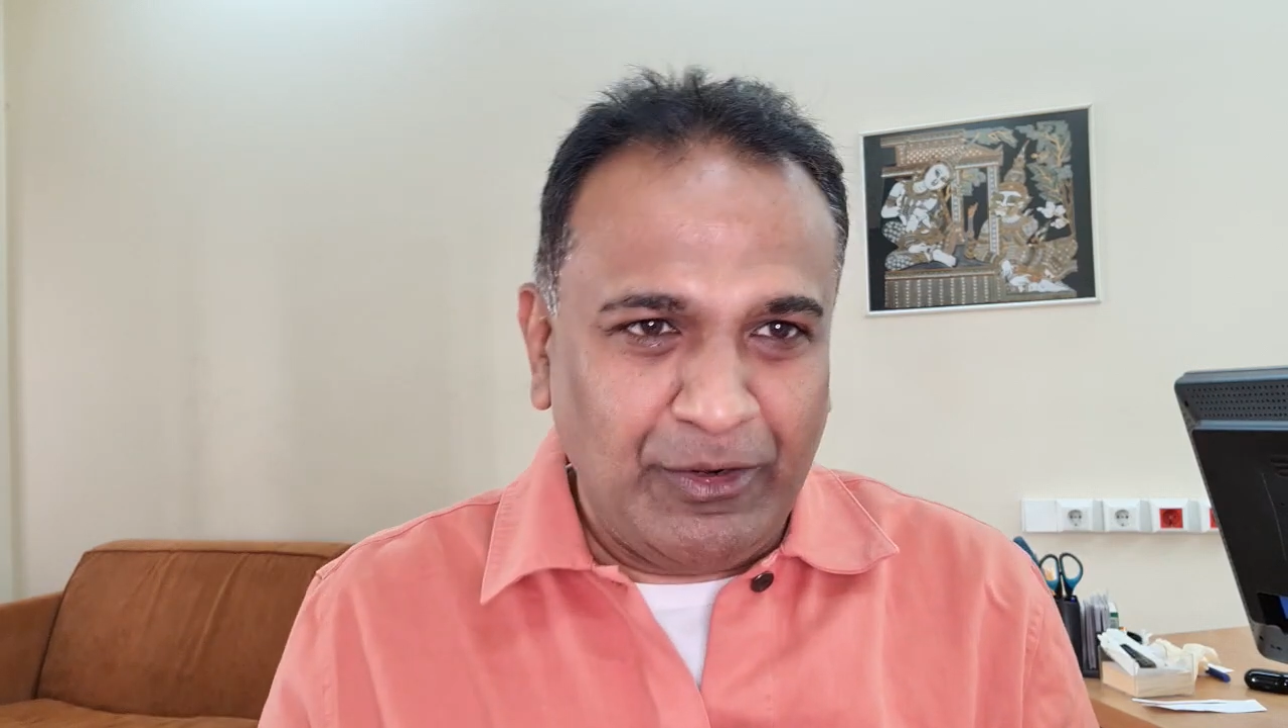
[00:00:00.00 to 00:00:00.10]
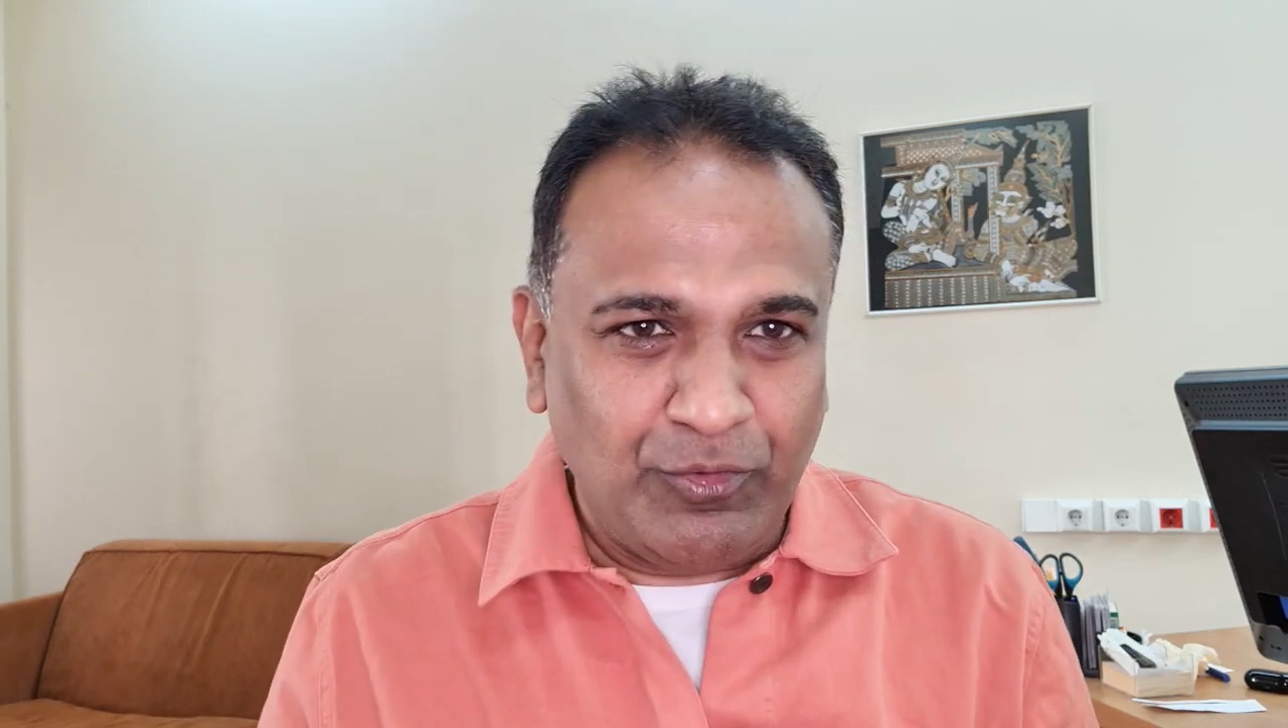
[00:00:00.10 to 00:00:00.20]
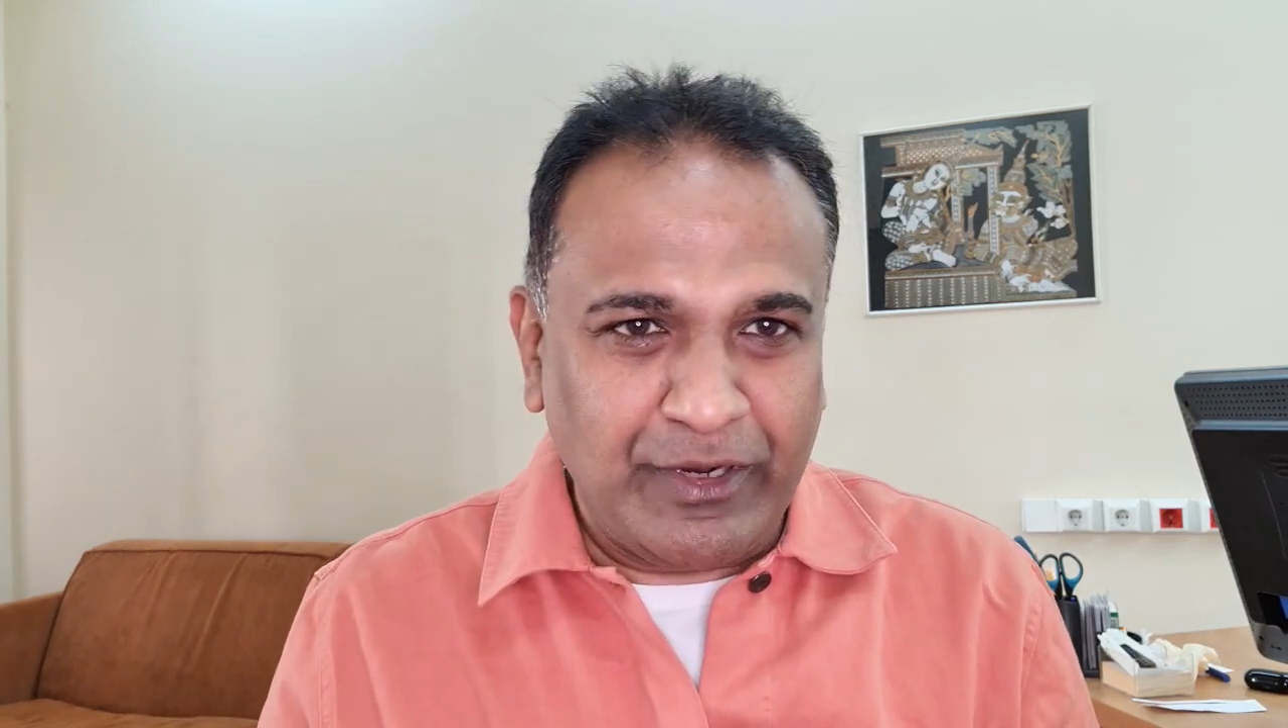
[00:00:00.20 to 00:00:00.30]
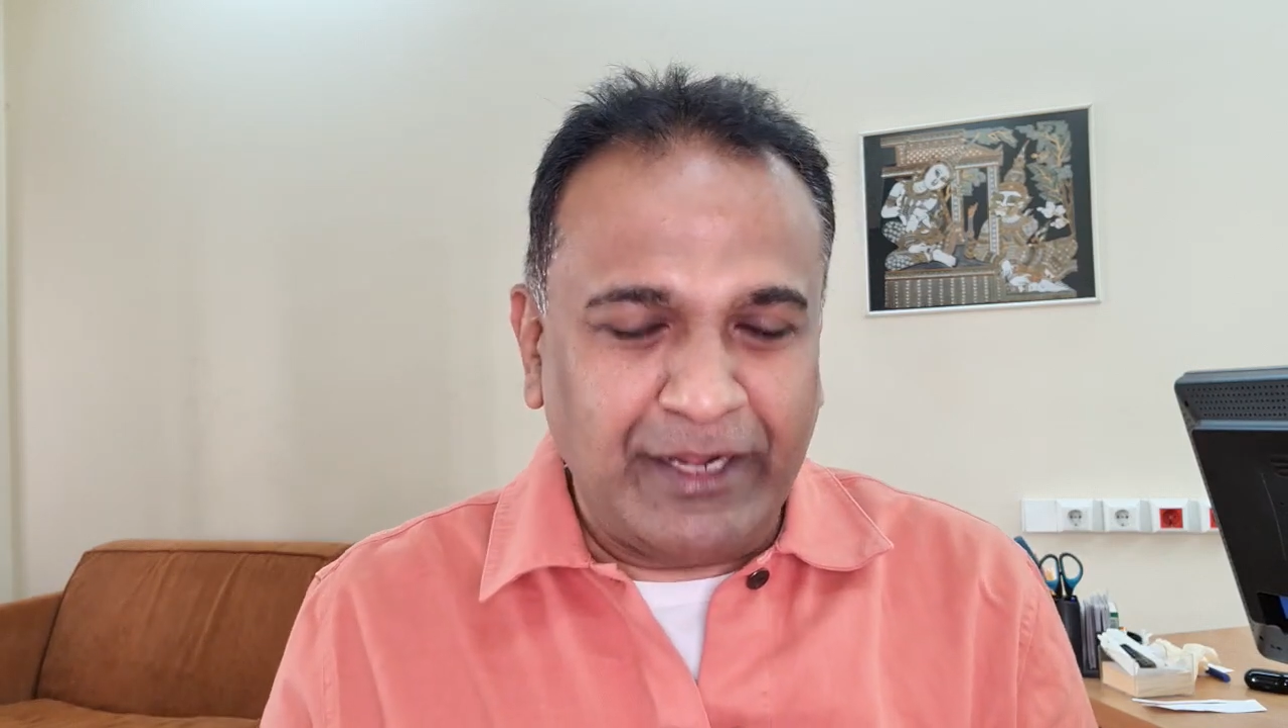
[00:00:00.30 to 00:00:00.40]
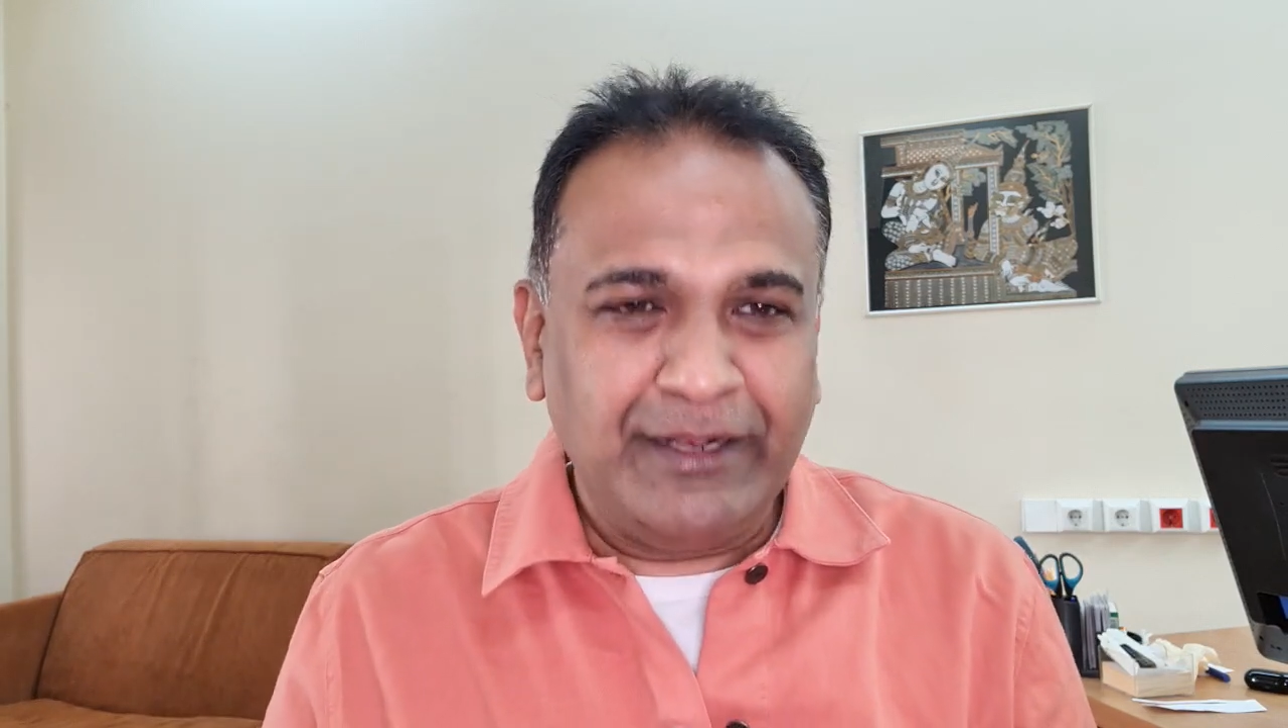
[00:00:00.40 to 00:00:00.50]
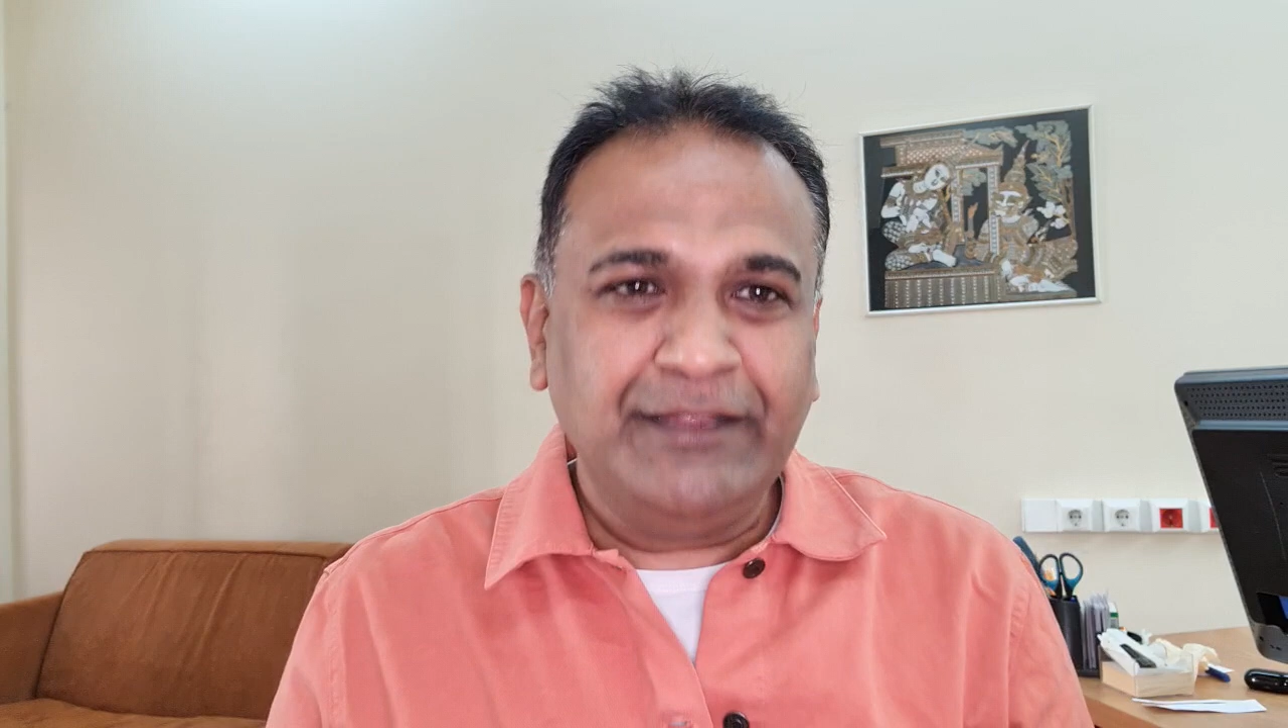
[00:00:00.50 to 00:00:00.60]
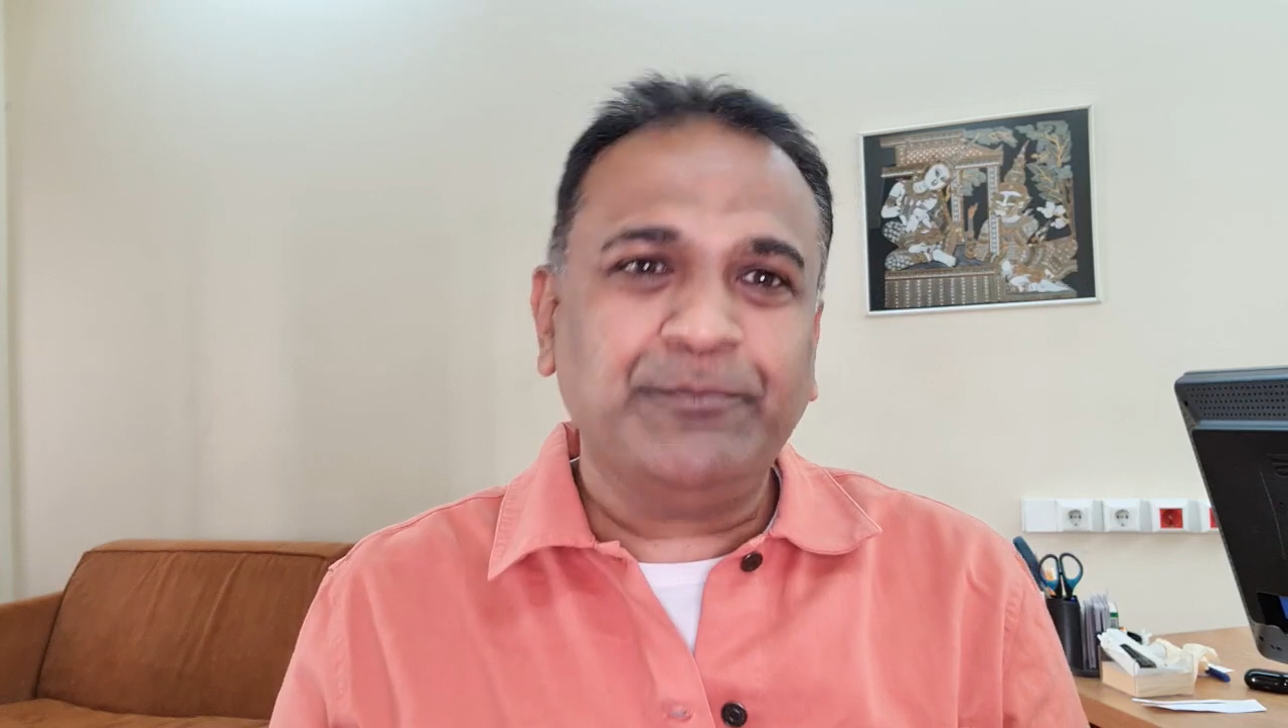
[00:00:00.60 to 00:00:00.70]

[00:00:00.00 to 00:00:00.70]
look at this.